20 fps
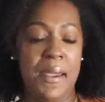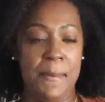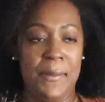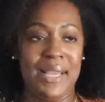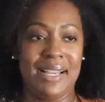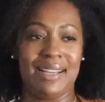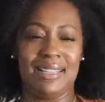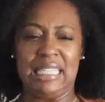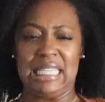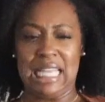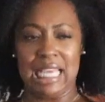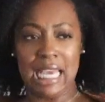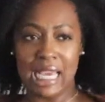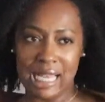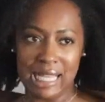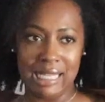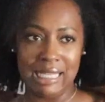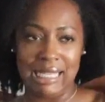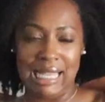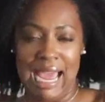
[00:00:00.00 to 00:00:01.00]
because the
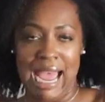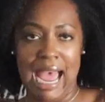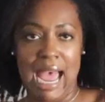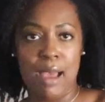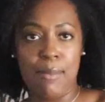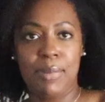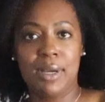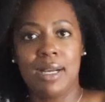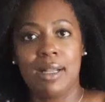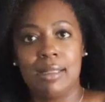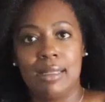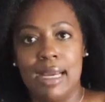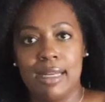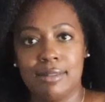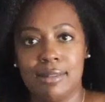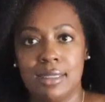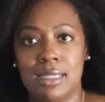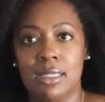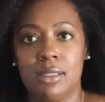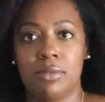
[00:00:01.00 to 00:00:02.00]
collab
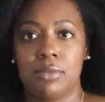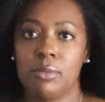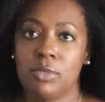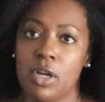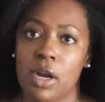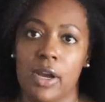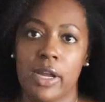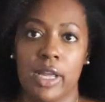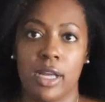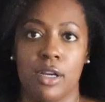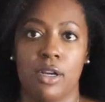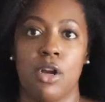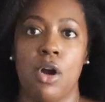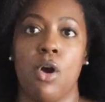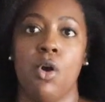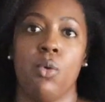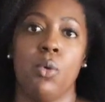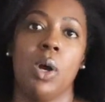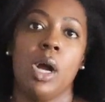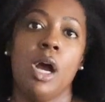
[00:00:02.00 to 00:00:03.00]
collections from Target
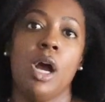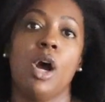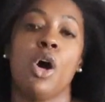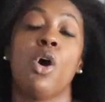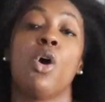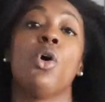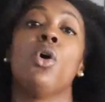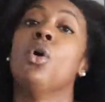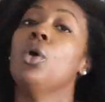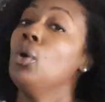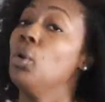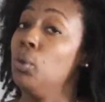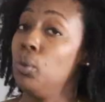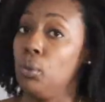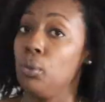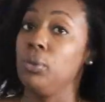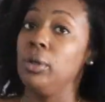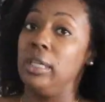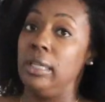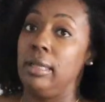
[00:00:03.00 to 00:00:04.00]
go
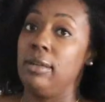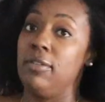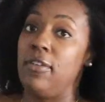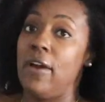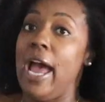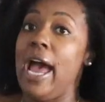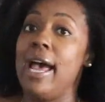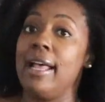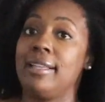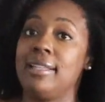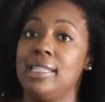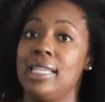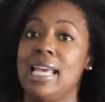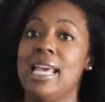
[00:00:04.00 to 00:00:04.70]
really fast,